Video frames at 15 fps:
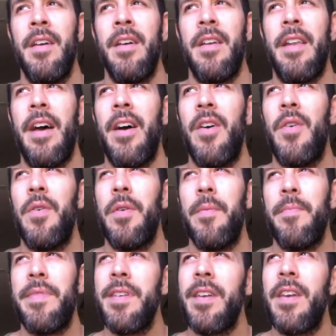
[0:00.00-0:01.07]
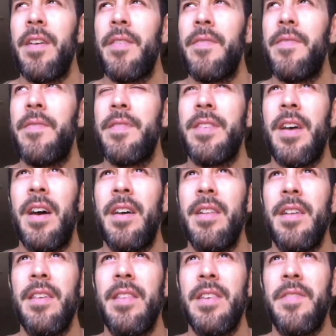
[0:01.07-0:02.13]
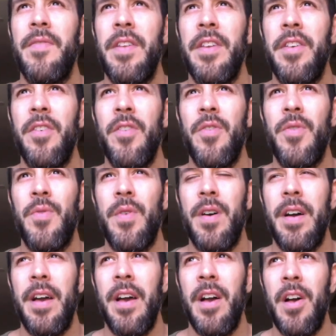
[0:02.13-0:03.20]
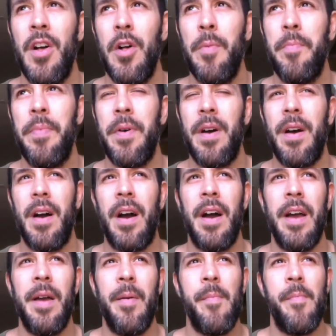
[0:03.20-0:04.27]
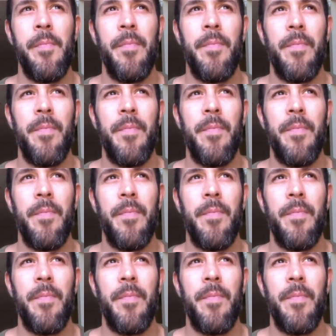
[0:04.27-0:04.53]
Now, I'm thinking of titling this video, Help, I